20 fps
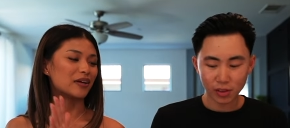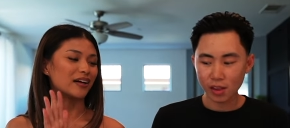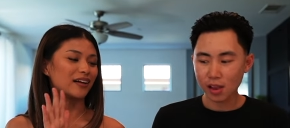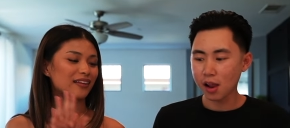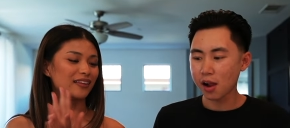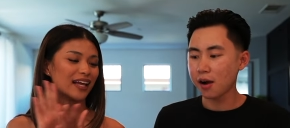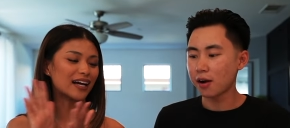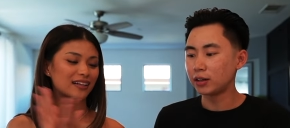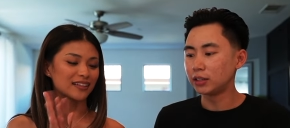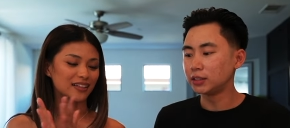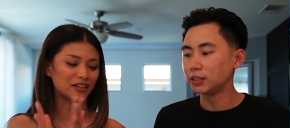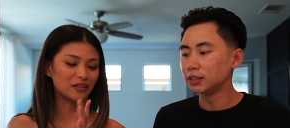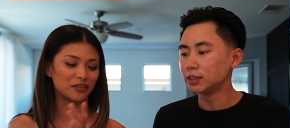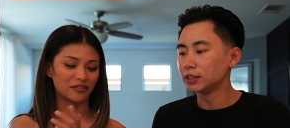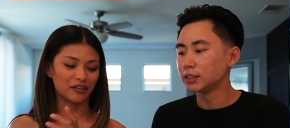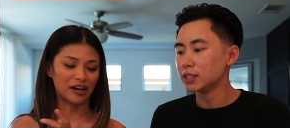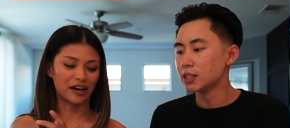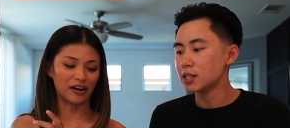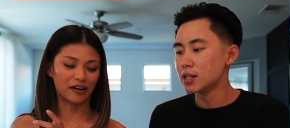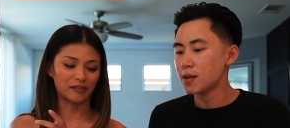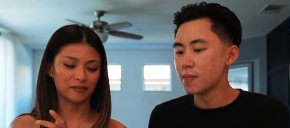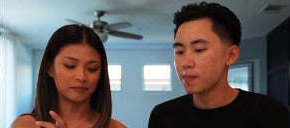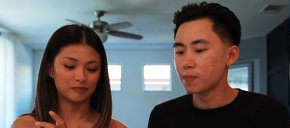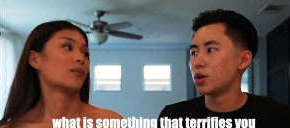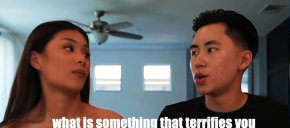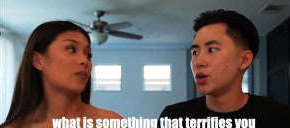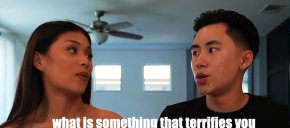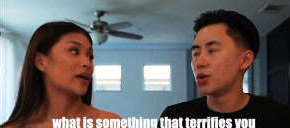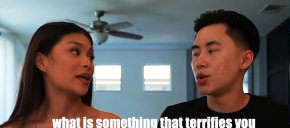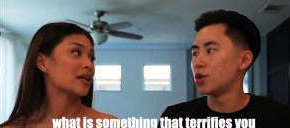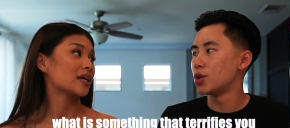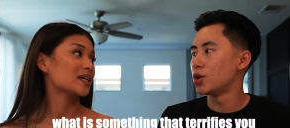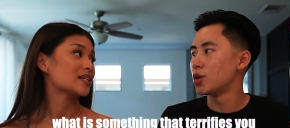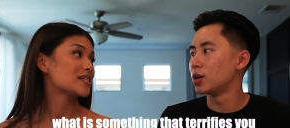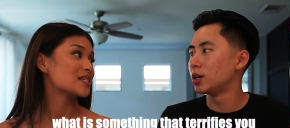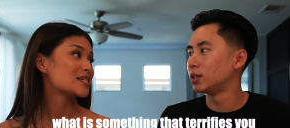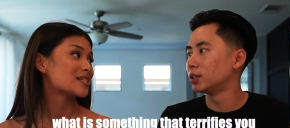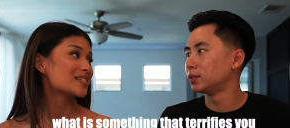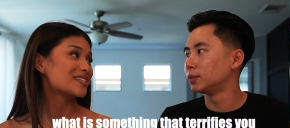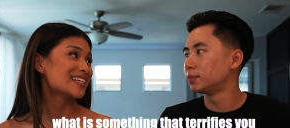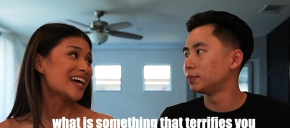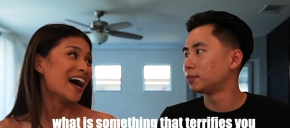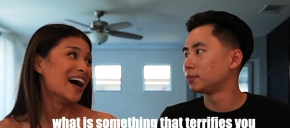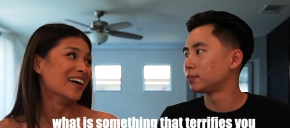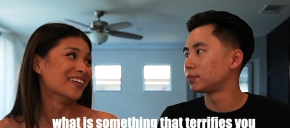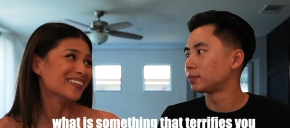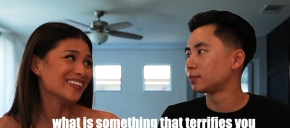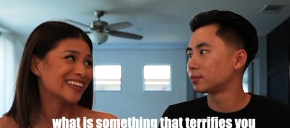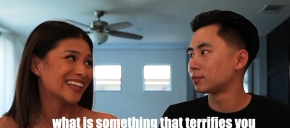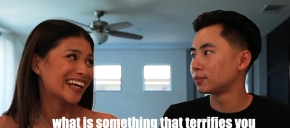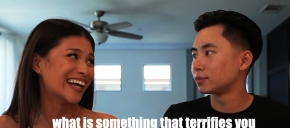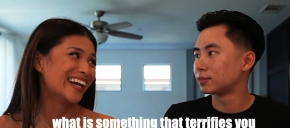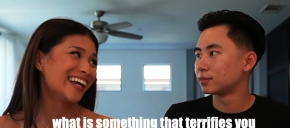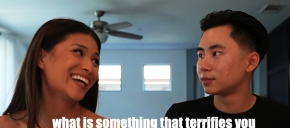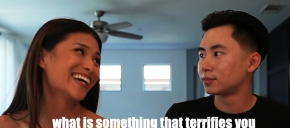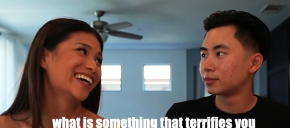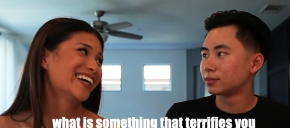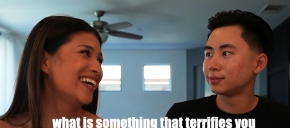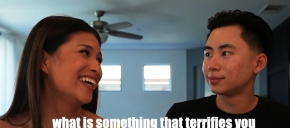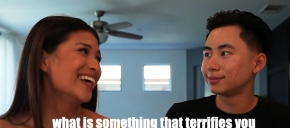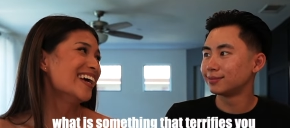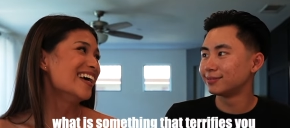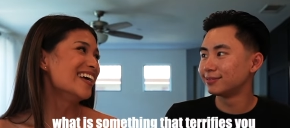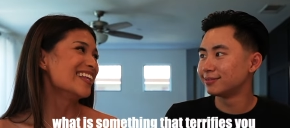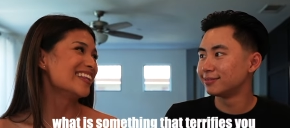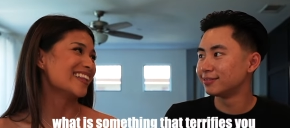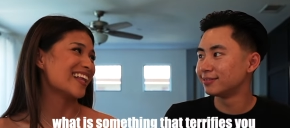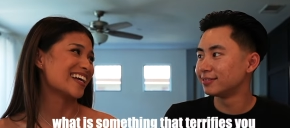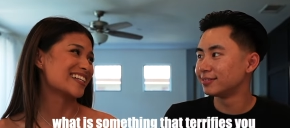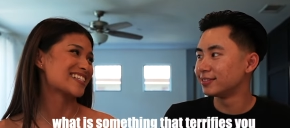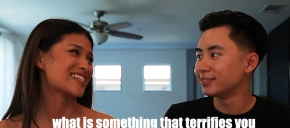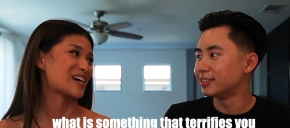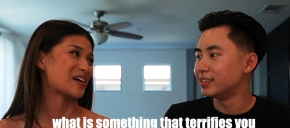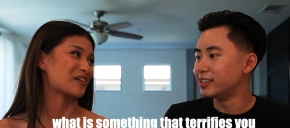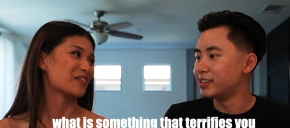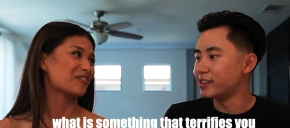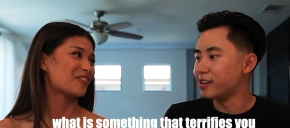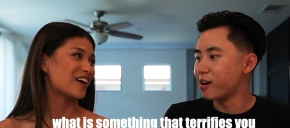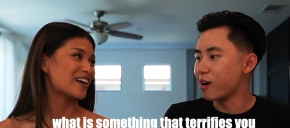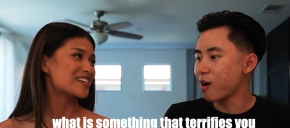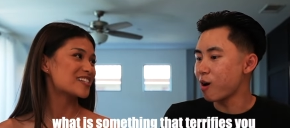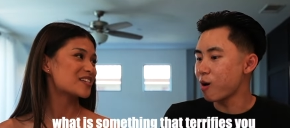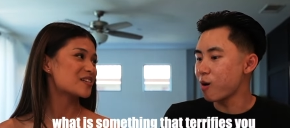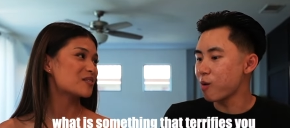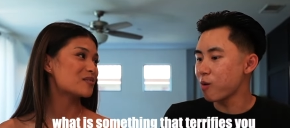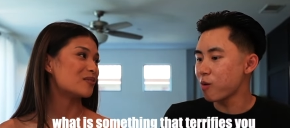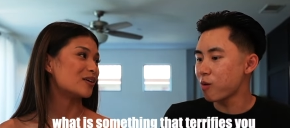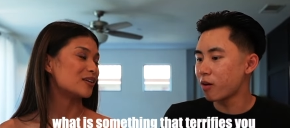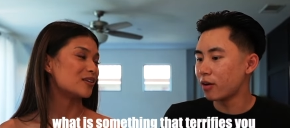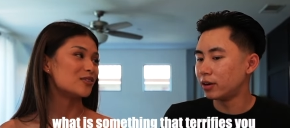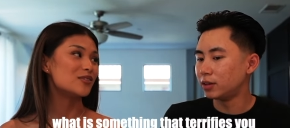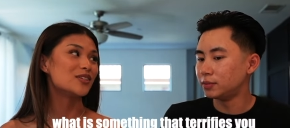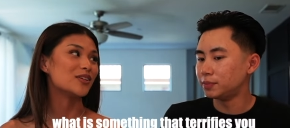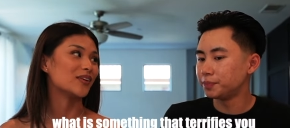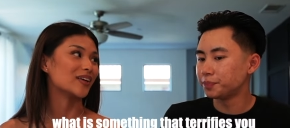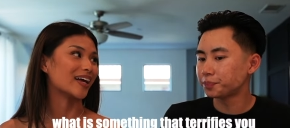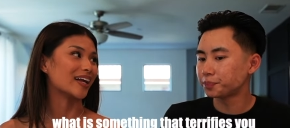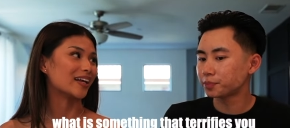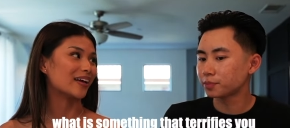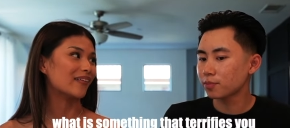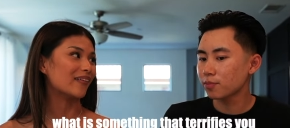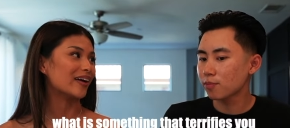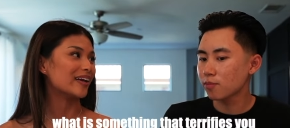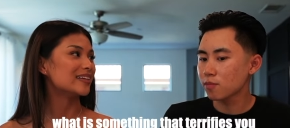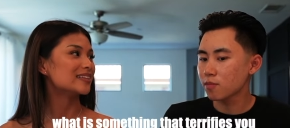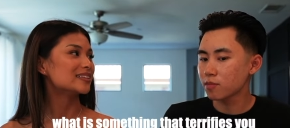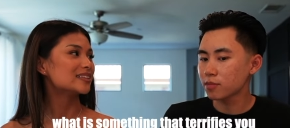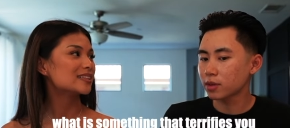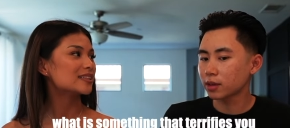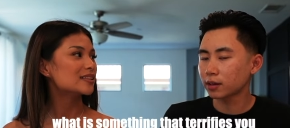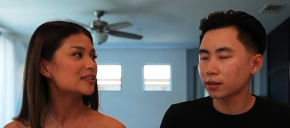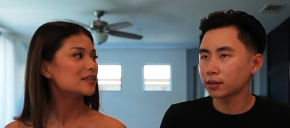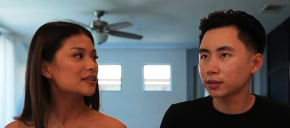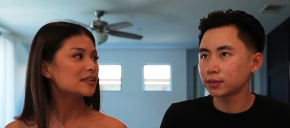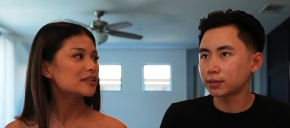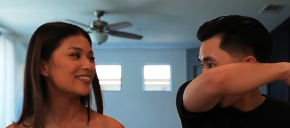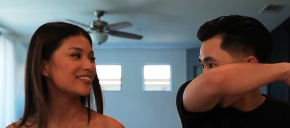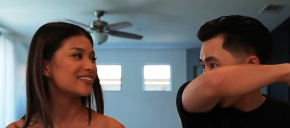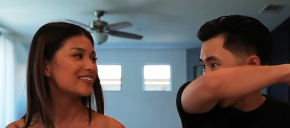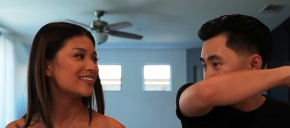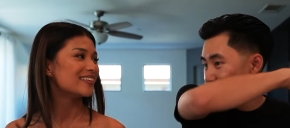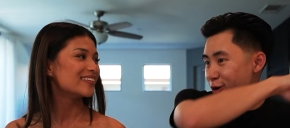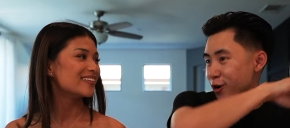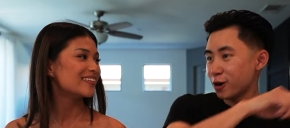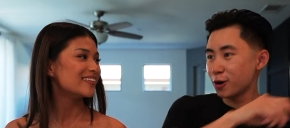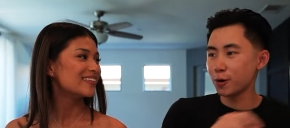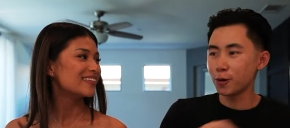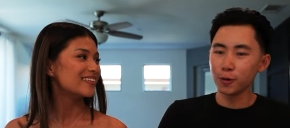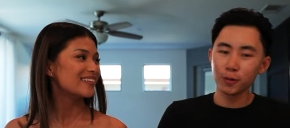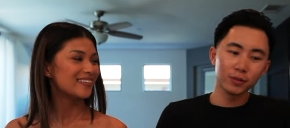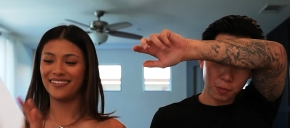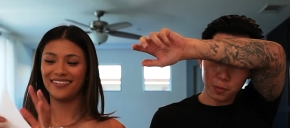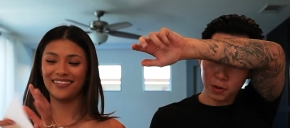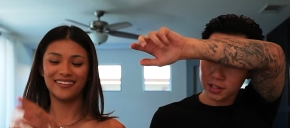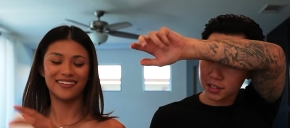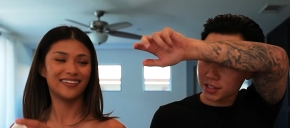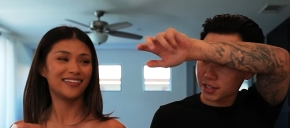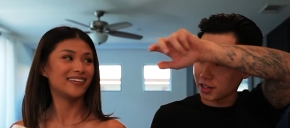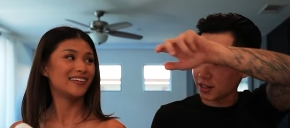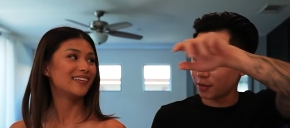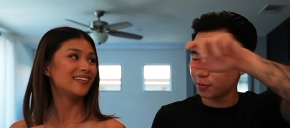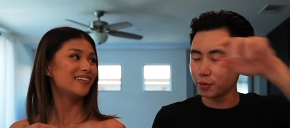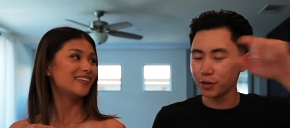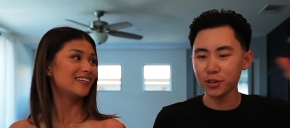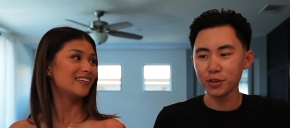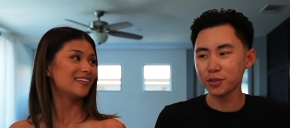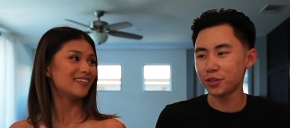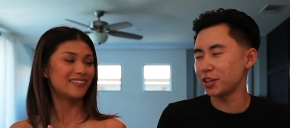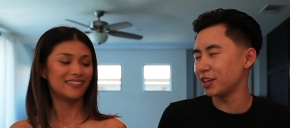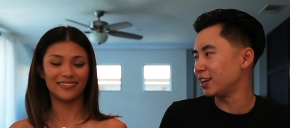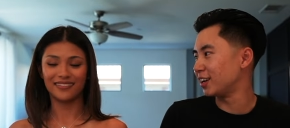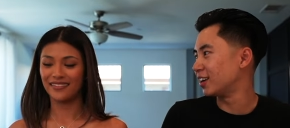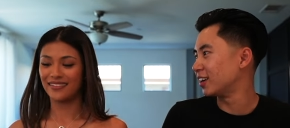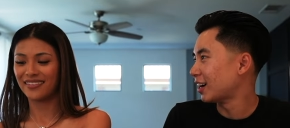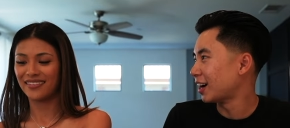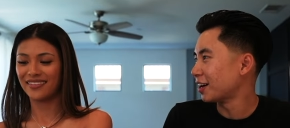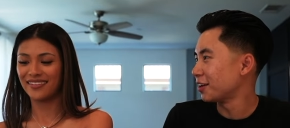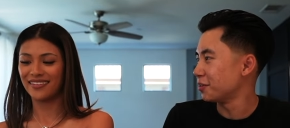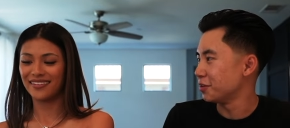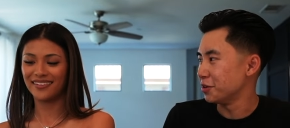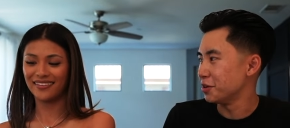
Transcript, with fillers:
Speaker 1: and collected over here. What is something that terrifies you, but you do it anyways?
Speaker 2: I don't know. What What do you think? I don't